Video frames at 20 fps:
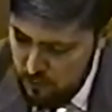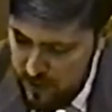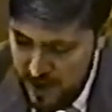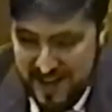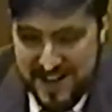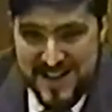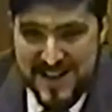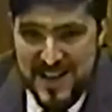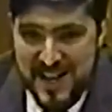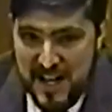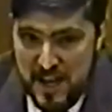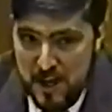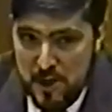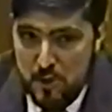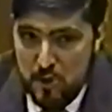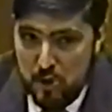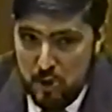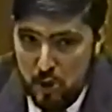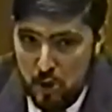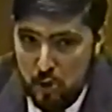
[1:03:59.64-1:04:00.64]
written
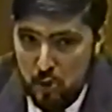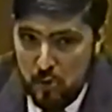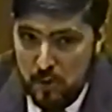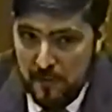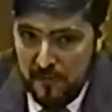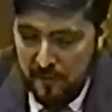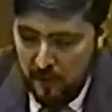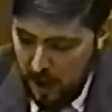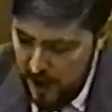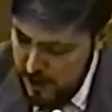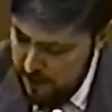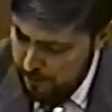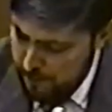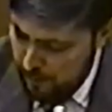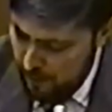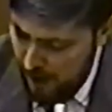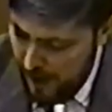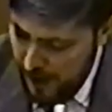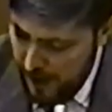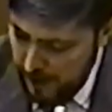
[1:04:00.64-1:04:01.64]
into the flight
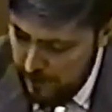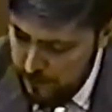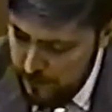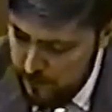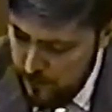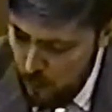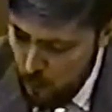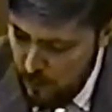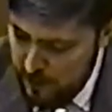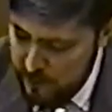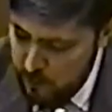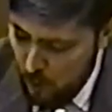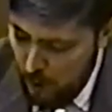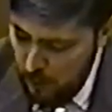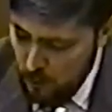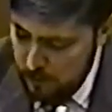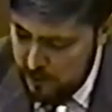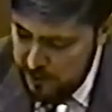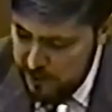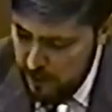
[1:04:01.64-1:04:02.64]
plan was
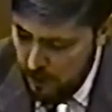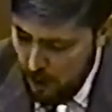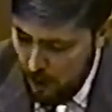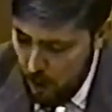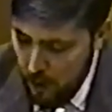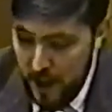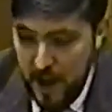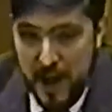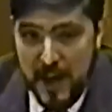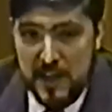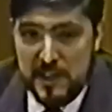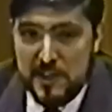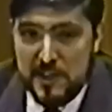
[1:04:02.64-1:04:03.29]
what was called